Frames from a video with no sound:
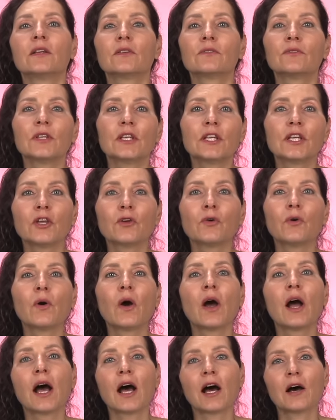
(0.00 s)
video
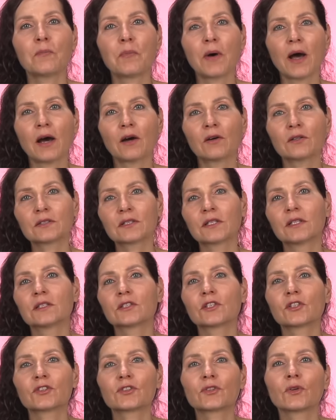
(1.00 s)
about
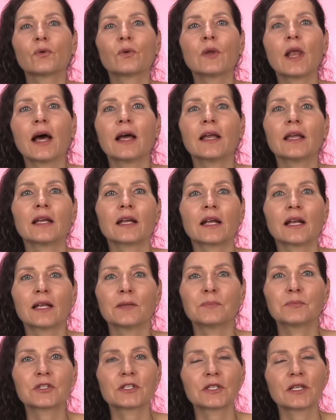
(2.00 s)
the solar
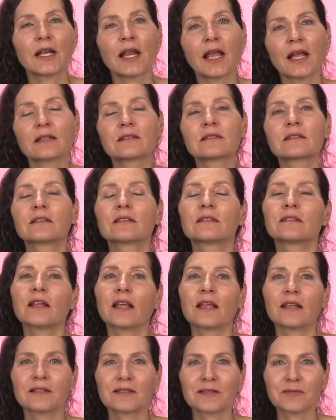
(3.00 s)
eclipse the next
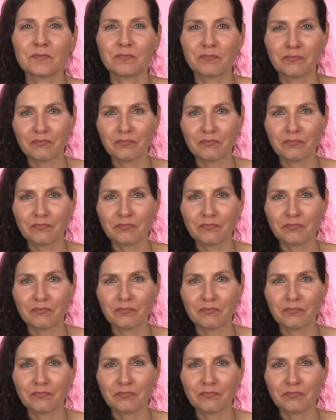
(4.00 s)
days.